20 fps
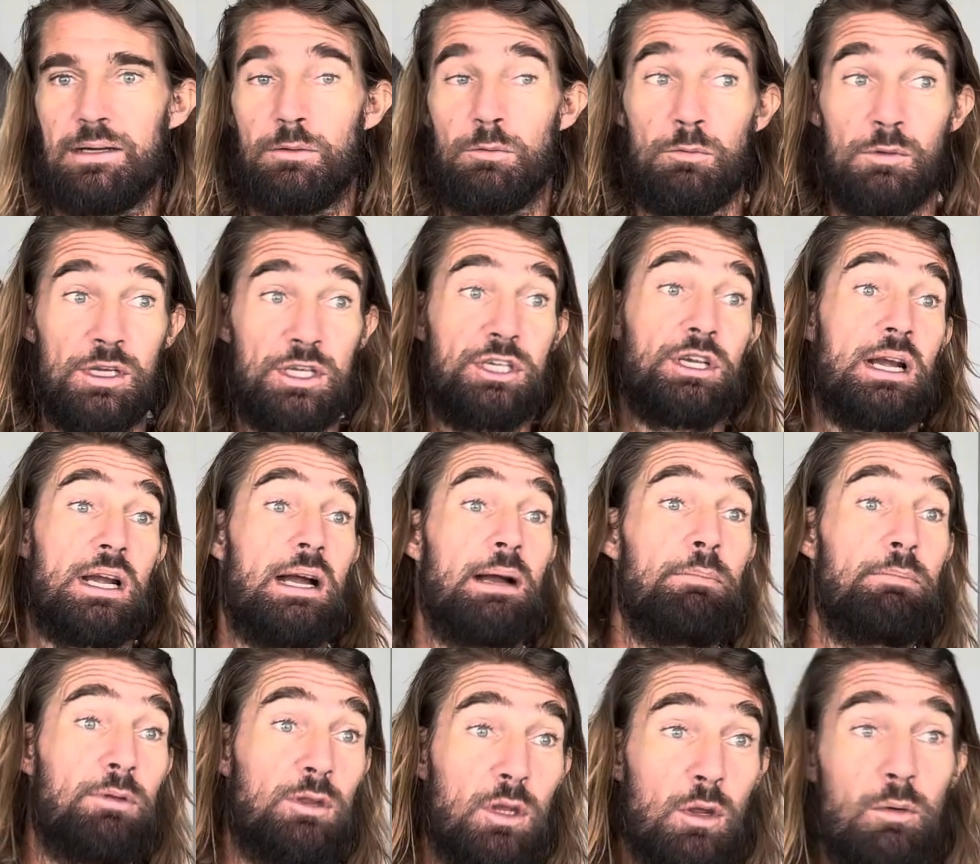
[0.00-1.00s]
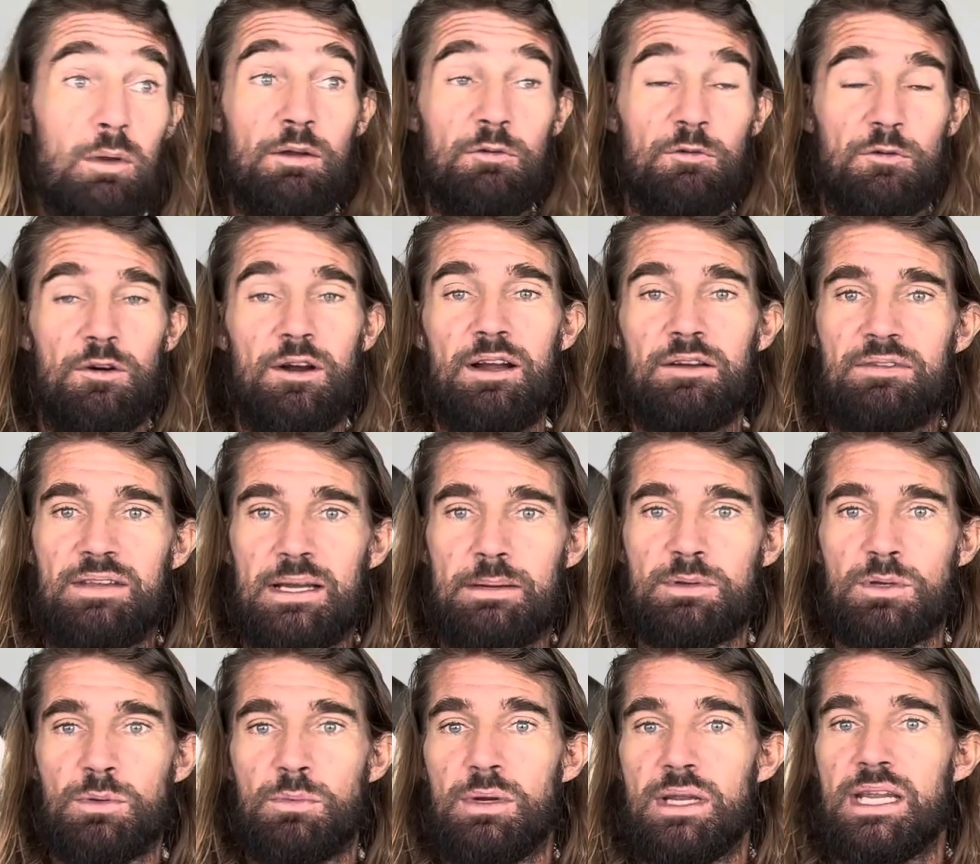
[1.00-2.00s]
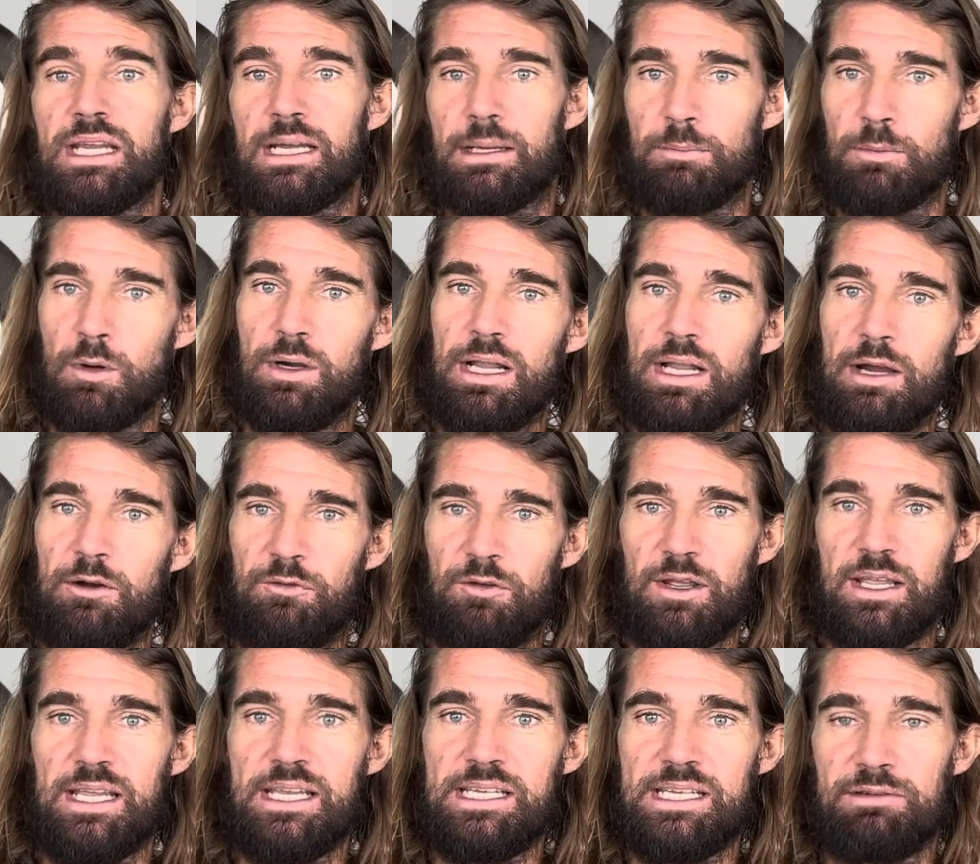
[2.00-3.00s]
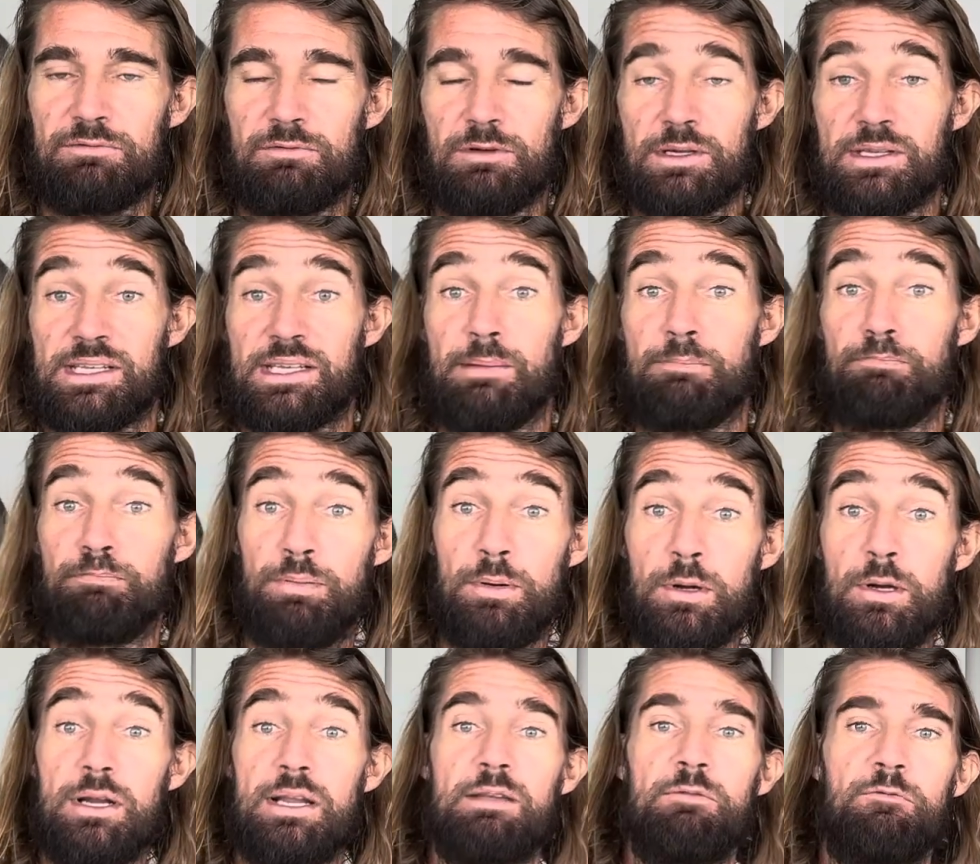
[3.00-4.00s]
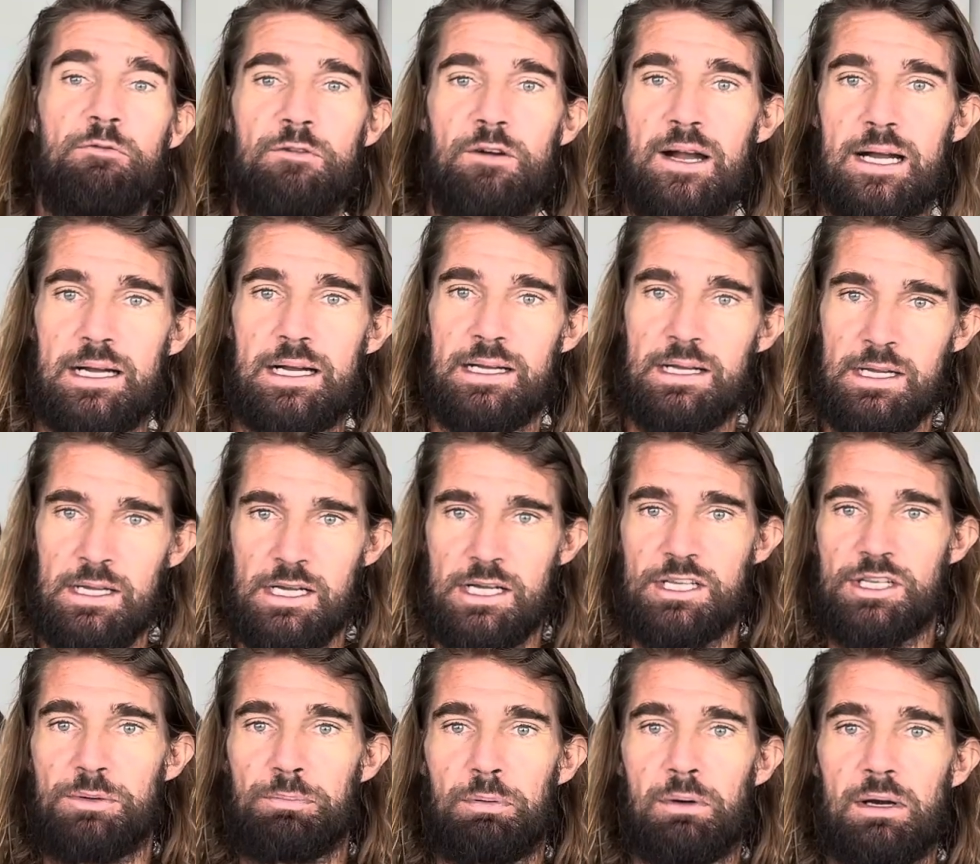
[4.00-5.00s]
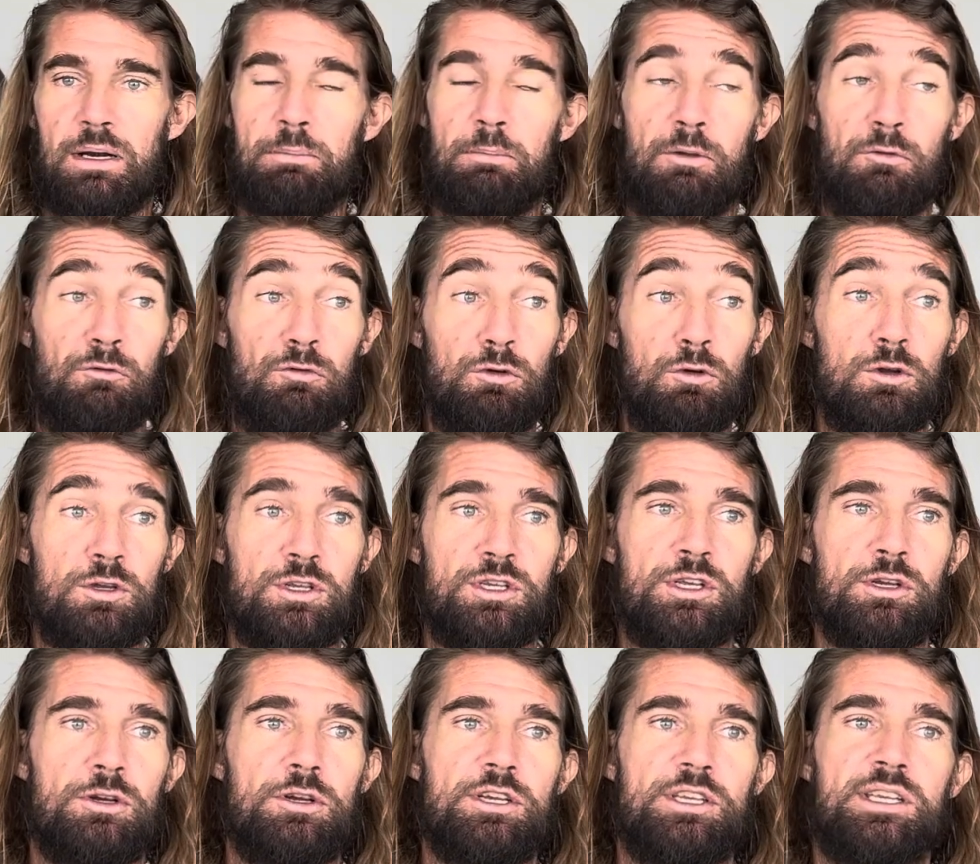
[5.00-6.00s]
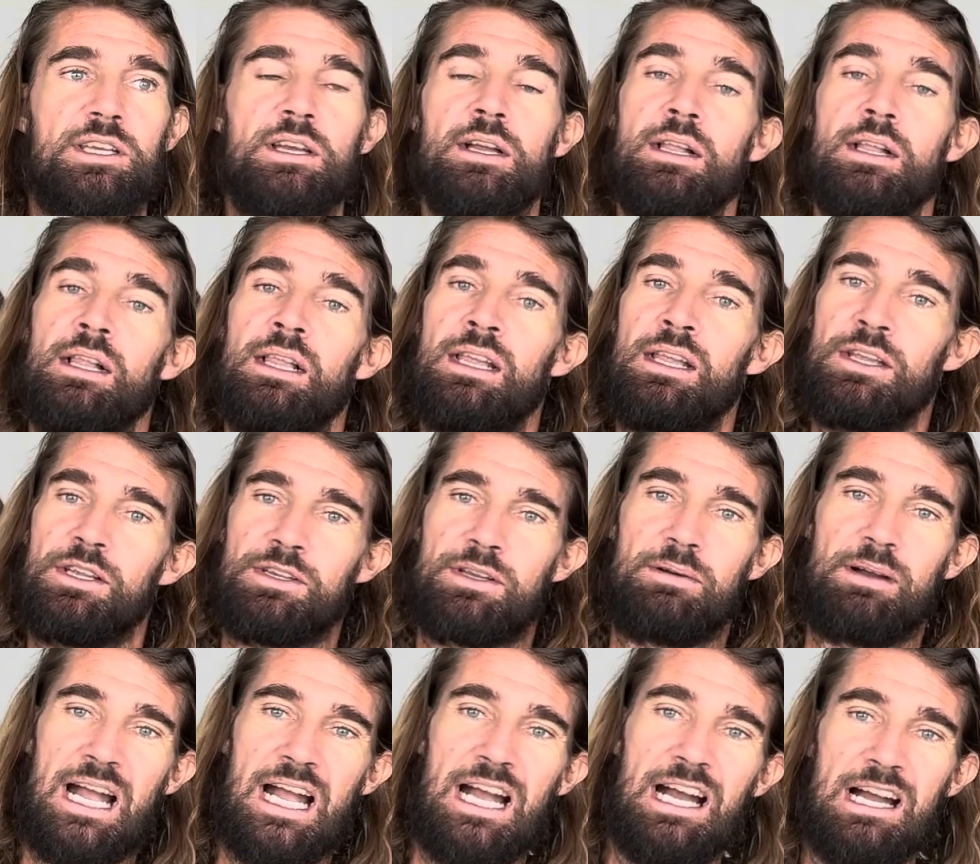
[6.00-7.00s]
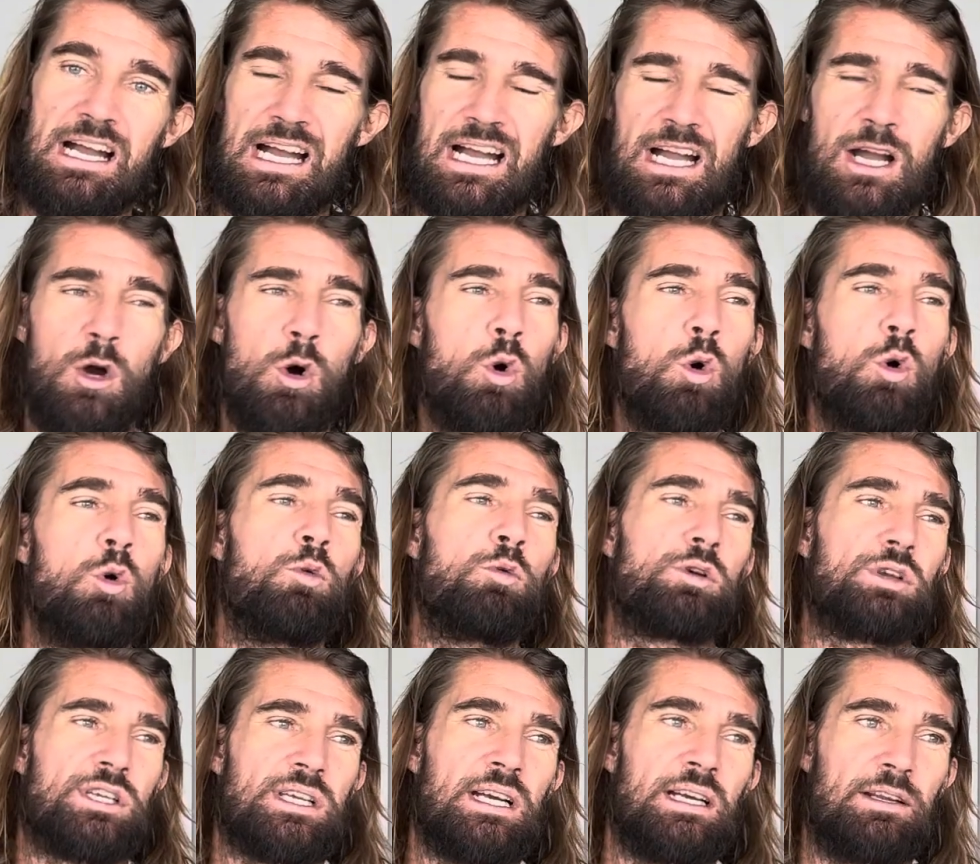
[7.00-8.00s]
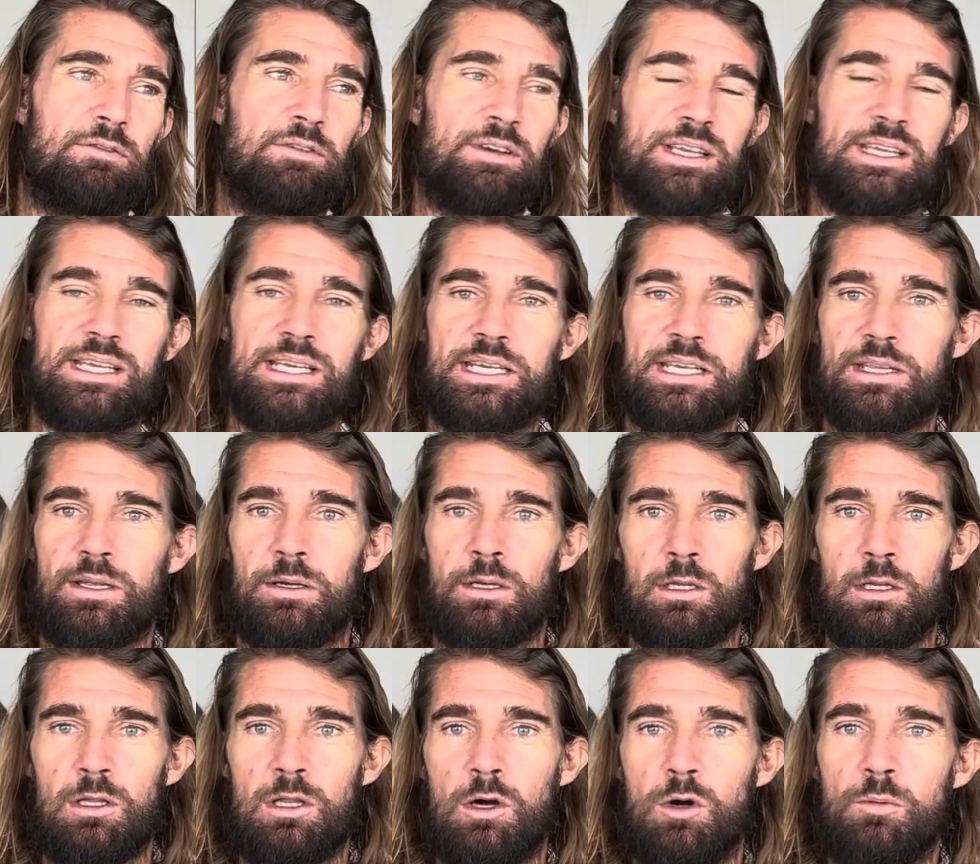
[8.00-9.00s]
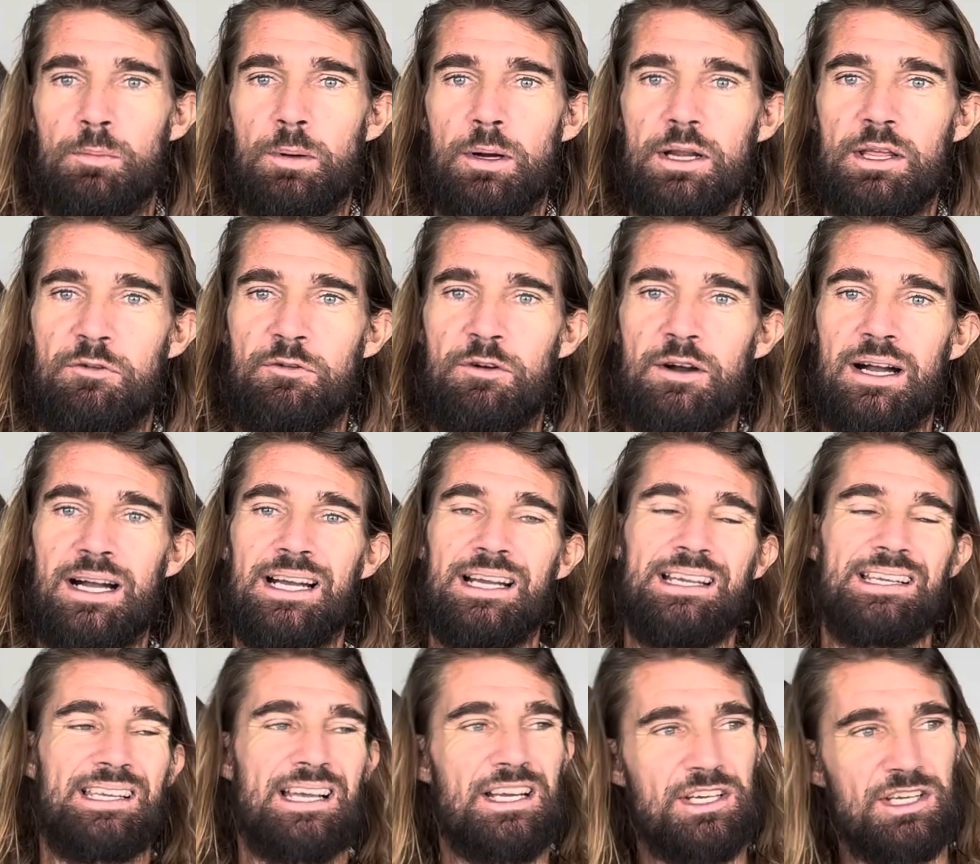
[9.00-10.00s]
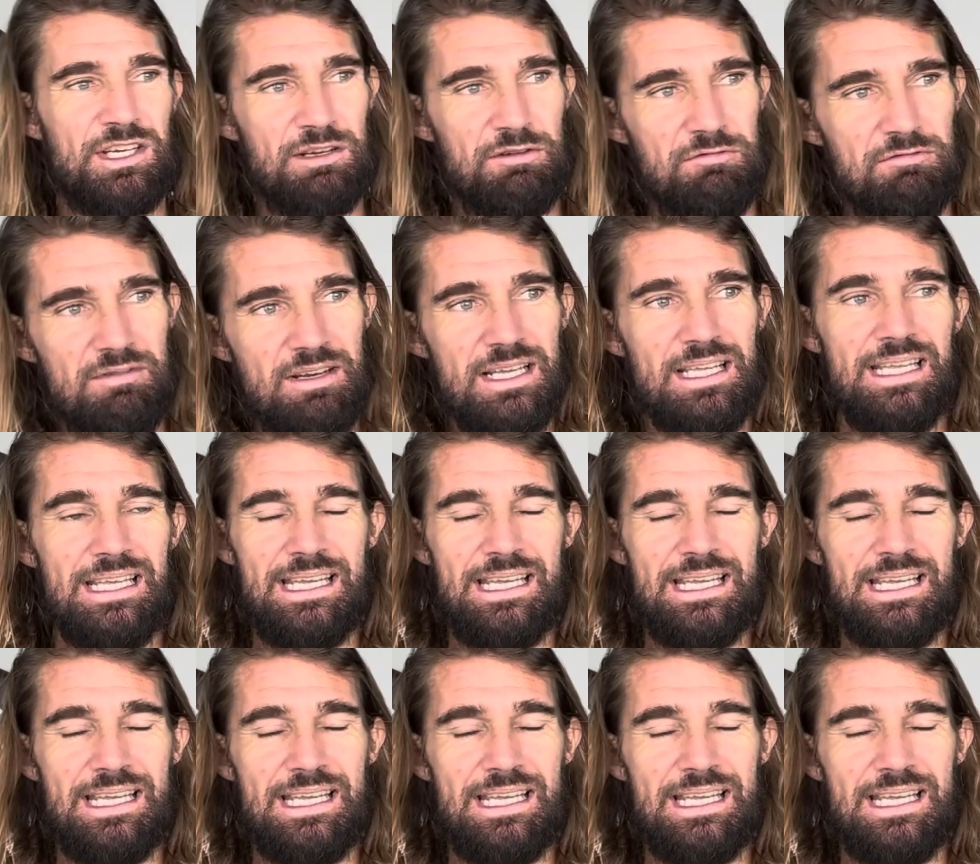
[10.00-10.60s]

which I'm doing 5 times a week, I'm going out for easy runs, I'm burning fat as a primary fuel source. So I always kind of exist on a low body fat. It's actually really